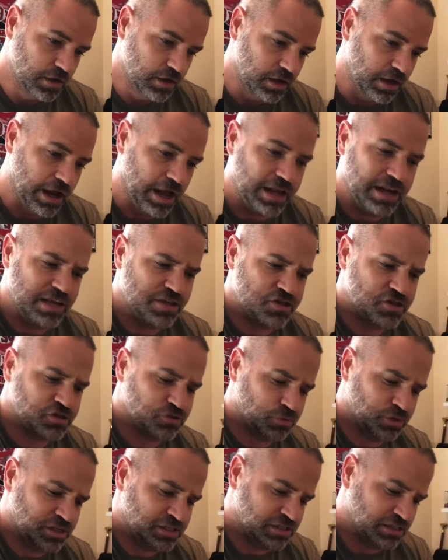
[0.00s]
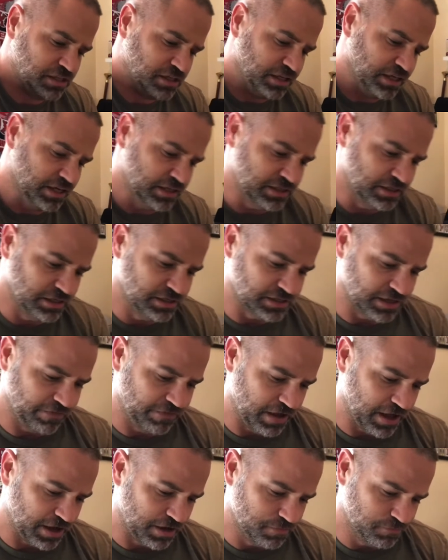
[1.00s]
And I didn't just recently get these, I've
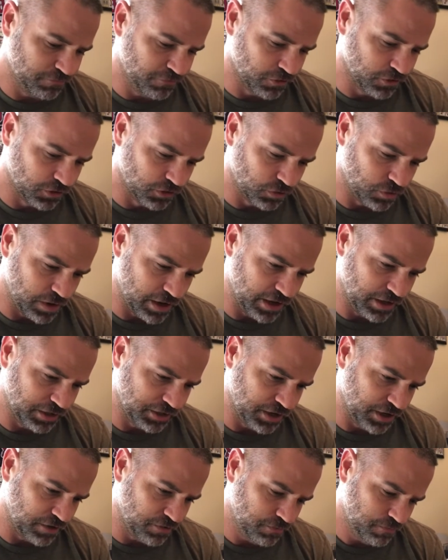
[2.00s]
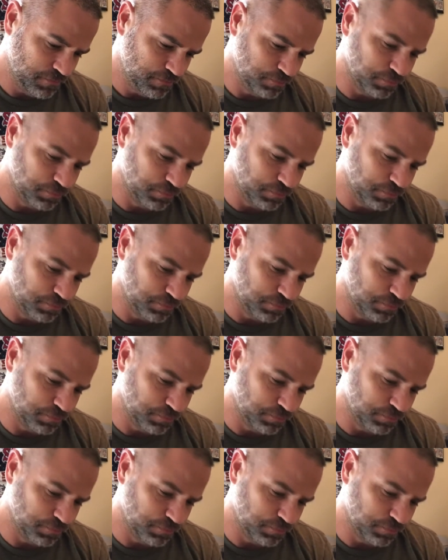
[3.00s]
had them for a little while now.